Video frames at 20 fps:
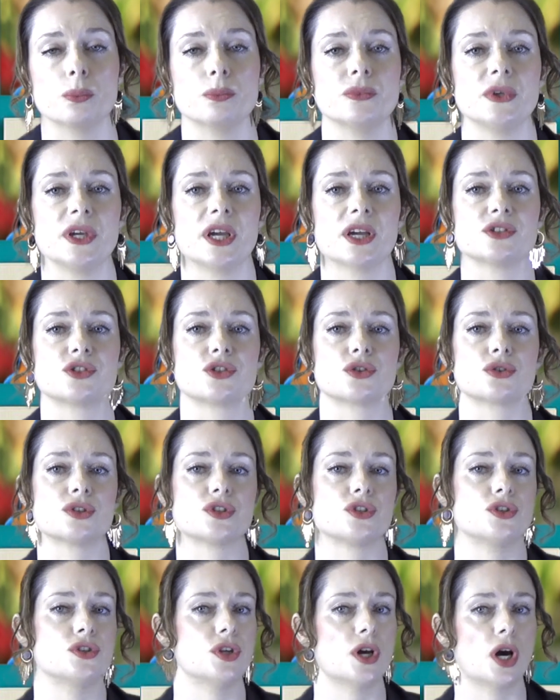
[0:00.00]
The answer
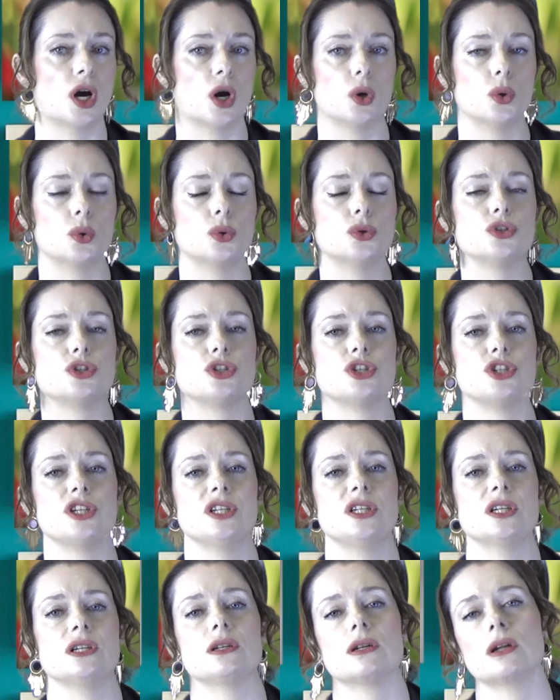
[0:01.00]
is no, she
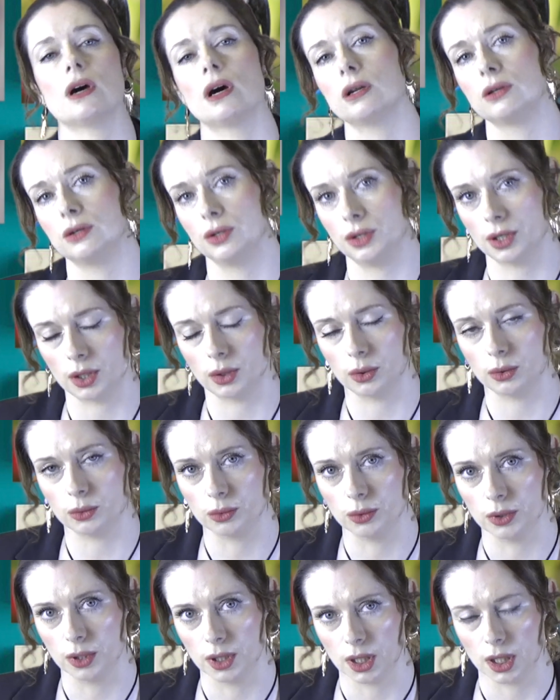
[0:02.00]
did not know
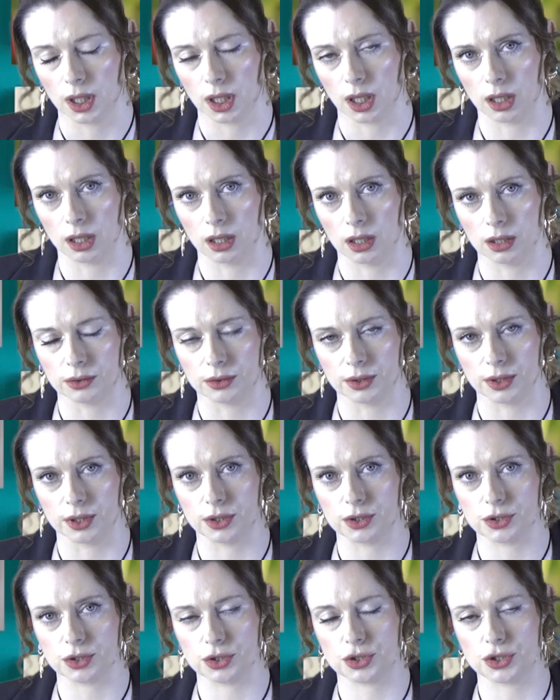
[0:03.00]
Uh,
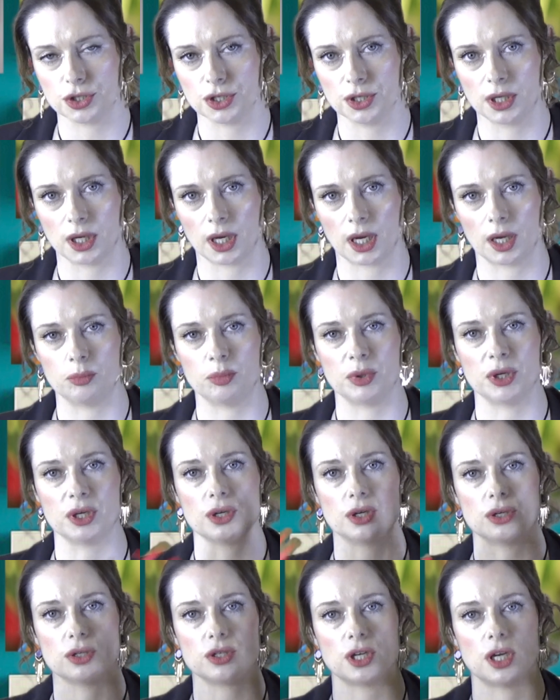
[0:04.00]
that she had been
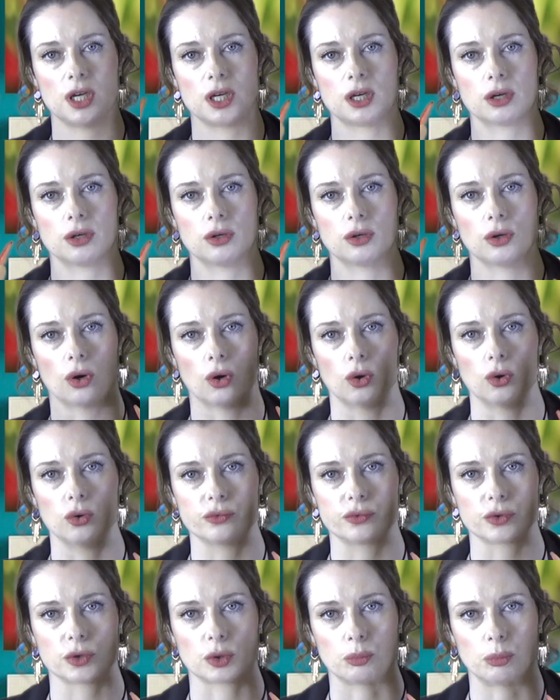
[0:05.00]
taken
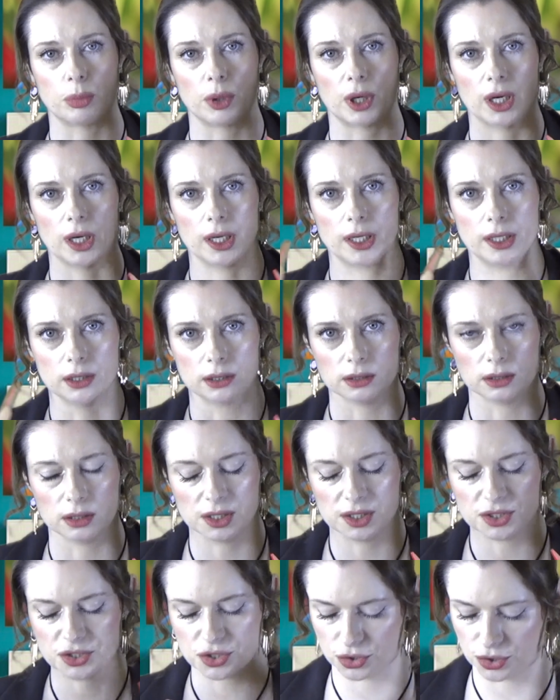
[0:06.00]
over by
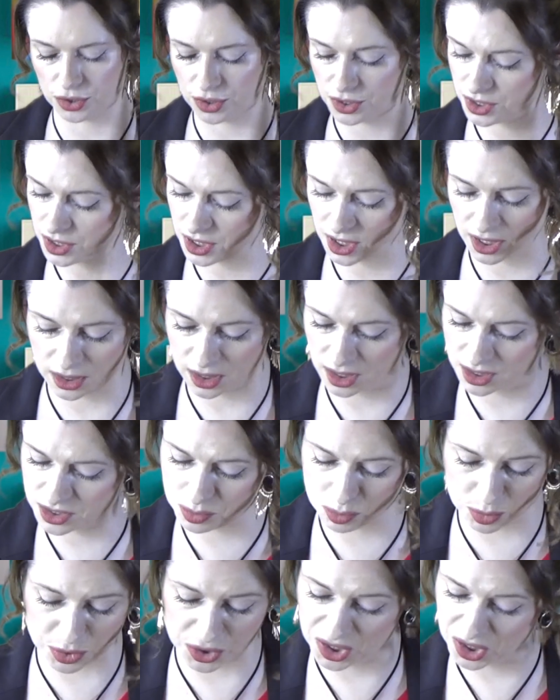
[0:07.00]
lizards, and that's
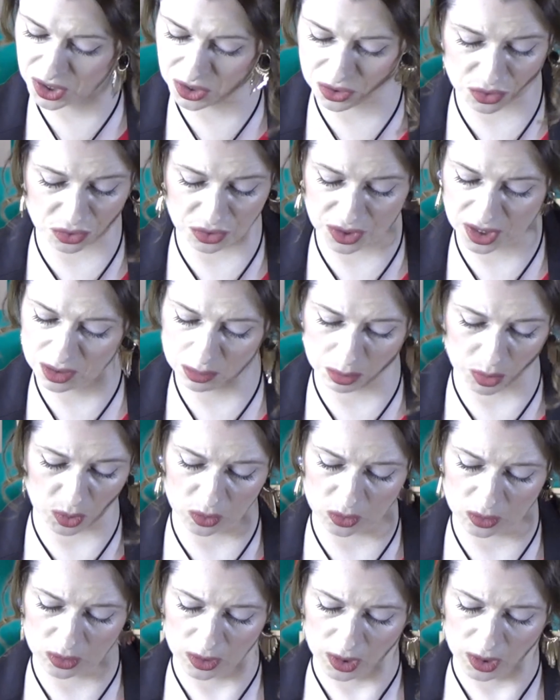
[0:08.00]
pretty incredible.